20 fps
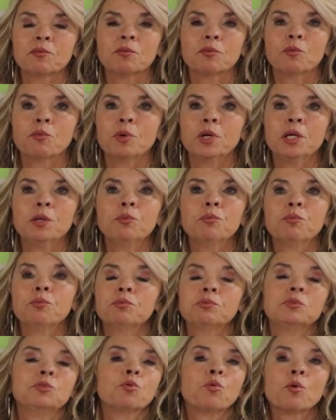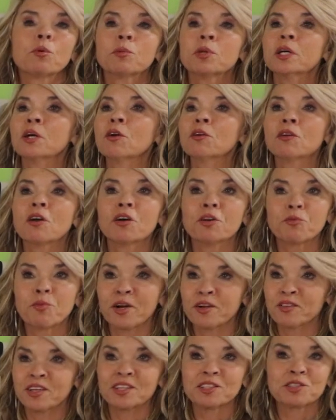we normally are not
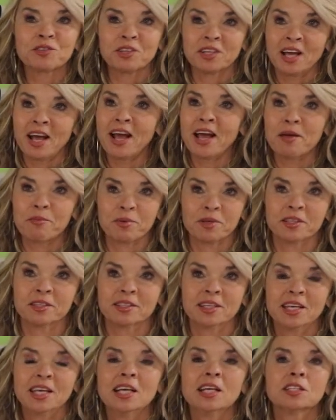aware that it's going to happen.